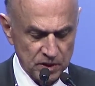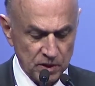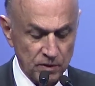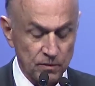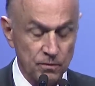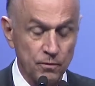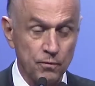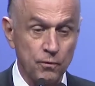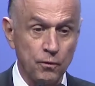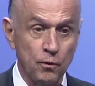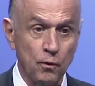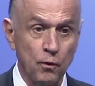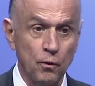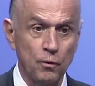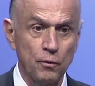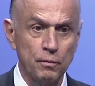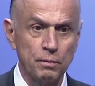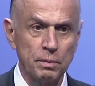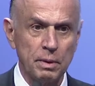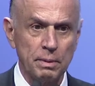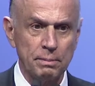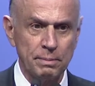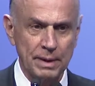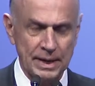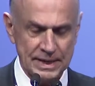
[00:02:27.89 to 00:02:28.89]
formed
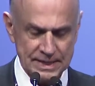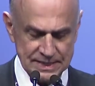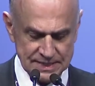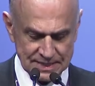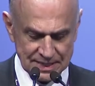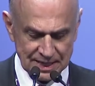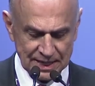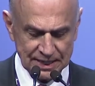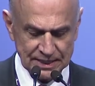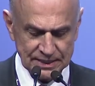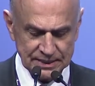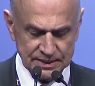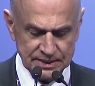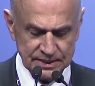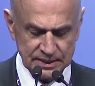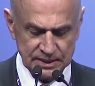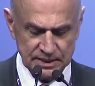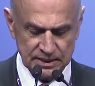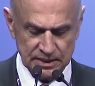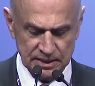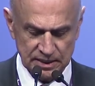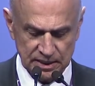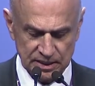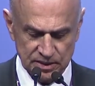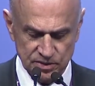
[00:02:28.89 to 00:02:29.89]
by
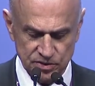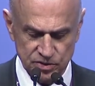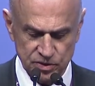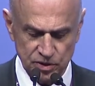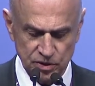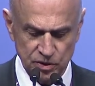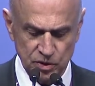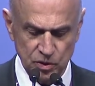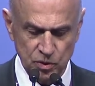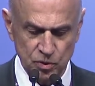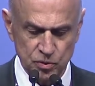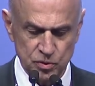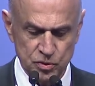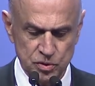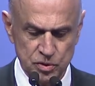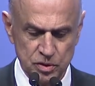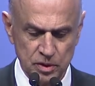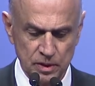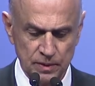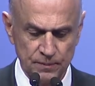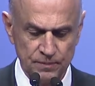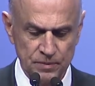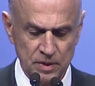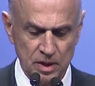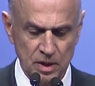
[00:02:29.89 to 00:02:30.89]
19 institutes
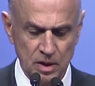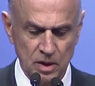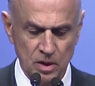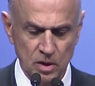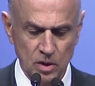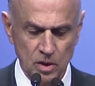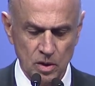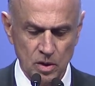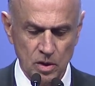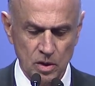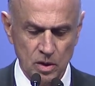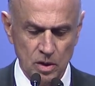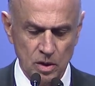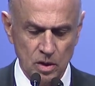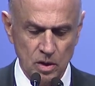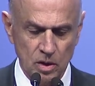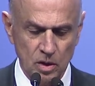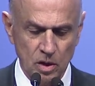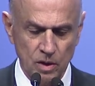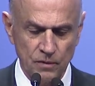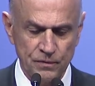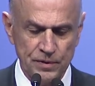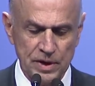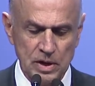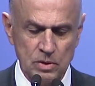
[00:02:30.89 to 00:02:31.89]

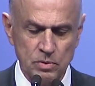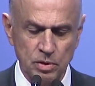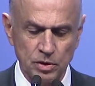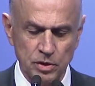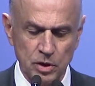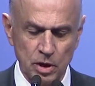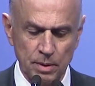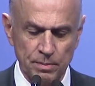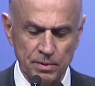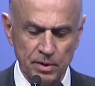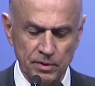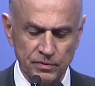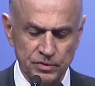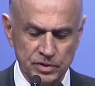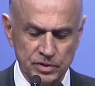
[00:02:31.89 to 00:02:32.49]
of equal number of